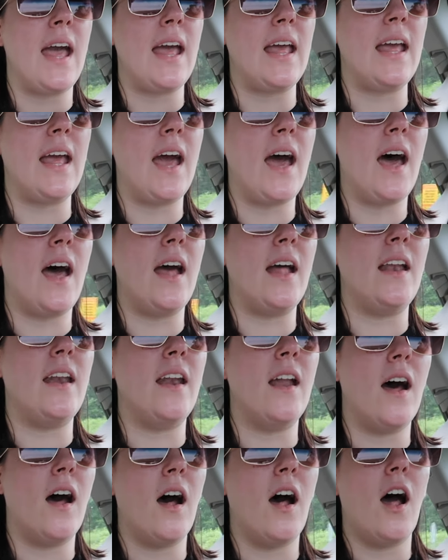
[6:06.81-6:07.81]

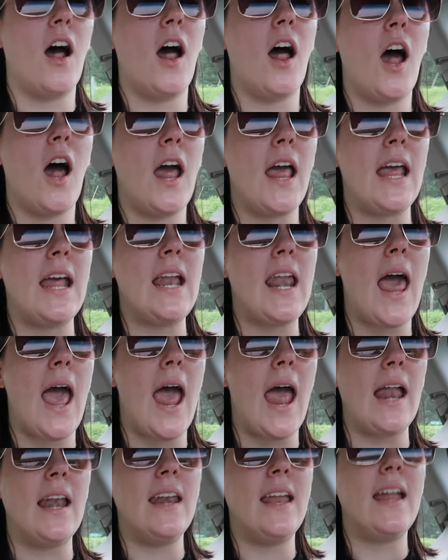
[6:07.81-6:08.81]
and it
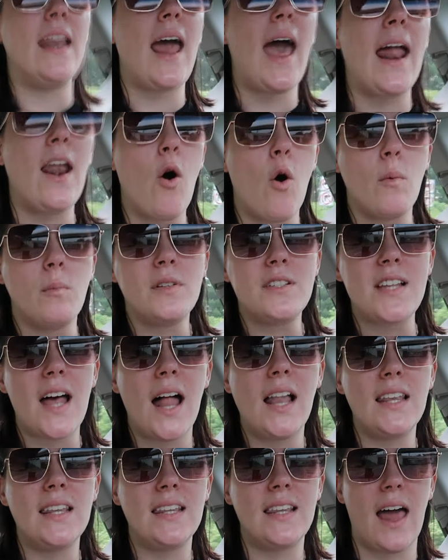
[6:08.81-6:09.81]
ended at almost
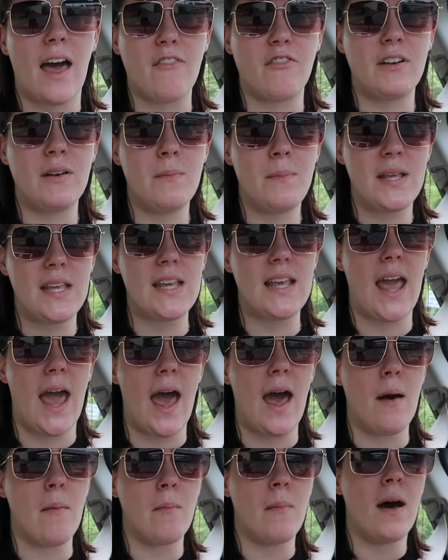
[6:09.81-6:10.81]
11
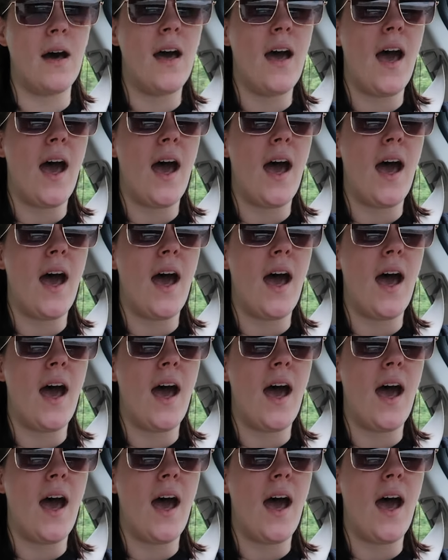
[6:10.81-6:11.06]
p.m.